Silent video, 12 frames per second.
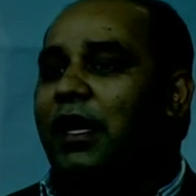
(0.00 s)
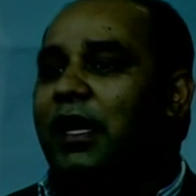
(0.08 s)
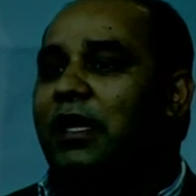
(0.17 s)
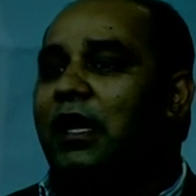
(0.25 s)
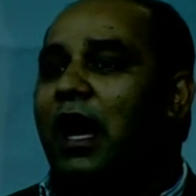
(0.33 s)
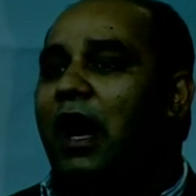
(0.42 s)

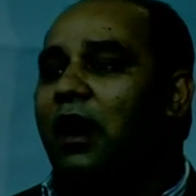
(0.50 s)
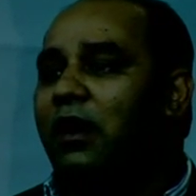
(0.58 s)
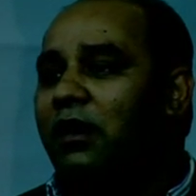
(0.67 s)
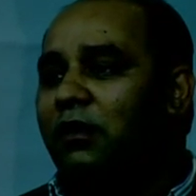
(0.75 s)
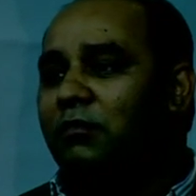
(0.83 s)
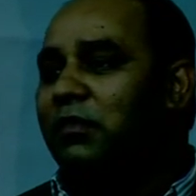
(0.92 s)
in
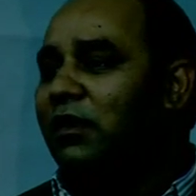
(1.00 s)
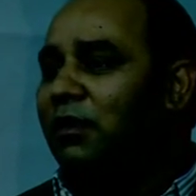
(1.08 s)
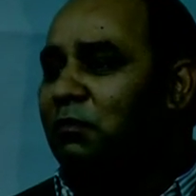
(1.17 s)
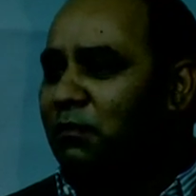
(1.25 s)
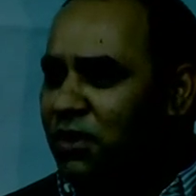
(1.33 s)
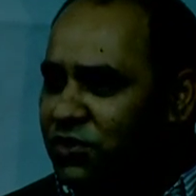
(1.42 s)
our
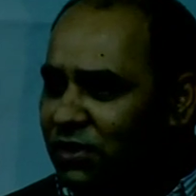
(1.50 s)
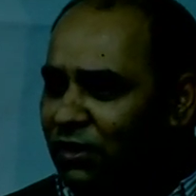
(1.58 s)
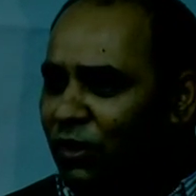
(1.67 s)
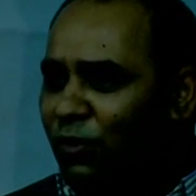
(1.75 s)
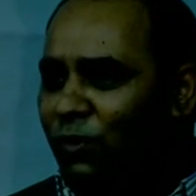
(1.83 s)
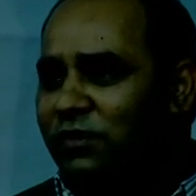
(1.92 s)
mission
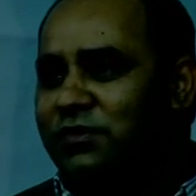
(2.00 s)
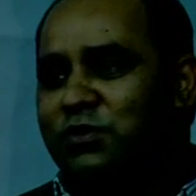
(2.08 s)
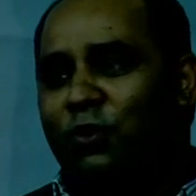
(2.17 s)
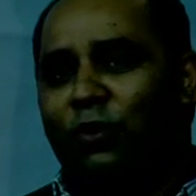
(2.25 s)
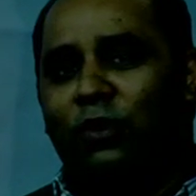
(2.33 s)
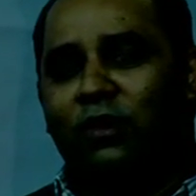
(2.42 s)

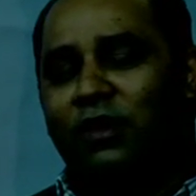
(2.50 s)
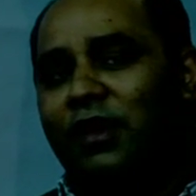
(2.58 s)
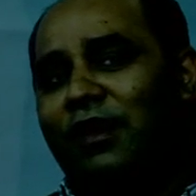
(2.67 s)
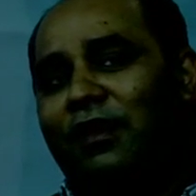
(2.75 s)
goals or